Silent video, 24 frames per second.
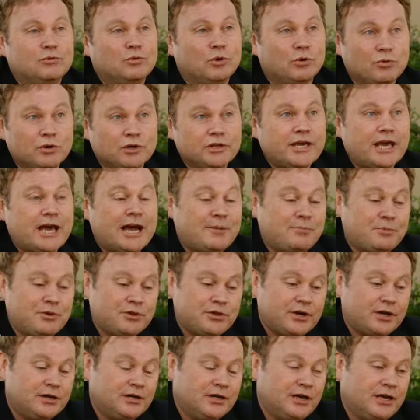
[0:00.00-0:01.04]
we're really happy
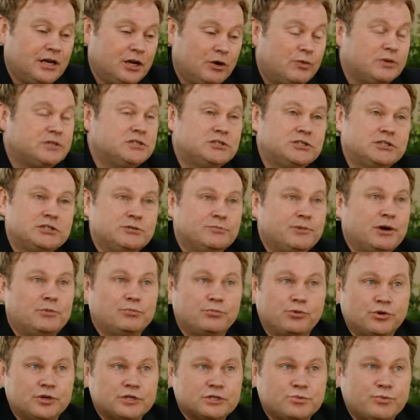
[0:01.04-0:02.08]
that it wasn't just about
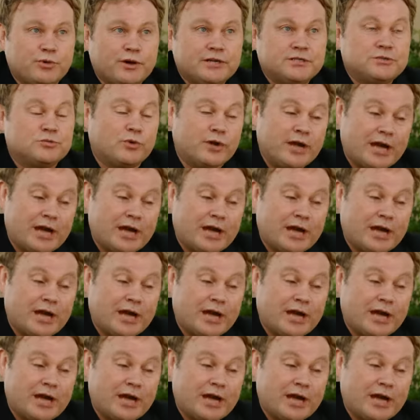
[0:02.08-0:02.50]
Moon Express.